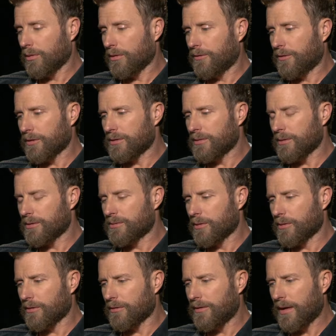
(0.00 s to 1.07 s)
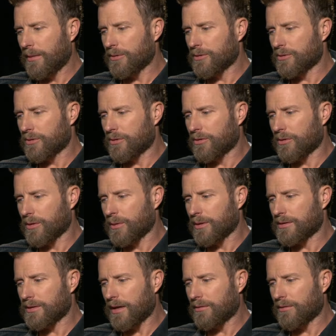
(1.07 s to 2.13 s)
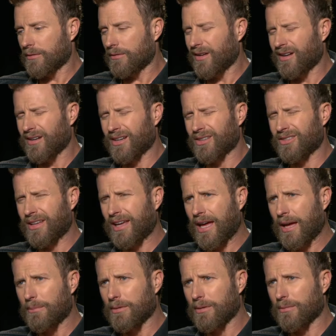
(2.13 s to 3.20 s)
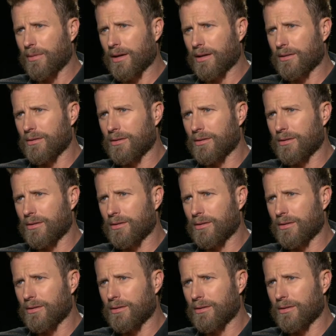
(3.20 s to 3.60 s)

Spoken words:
Well, the first time I spoke with the families was 3 weeks after the fire actually happened back in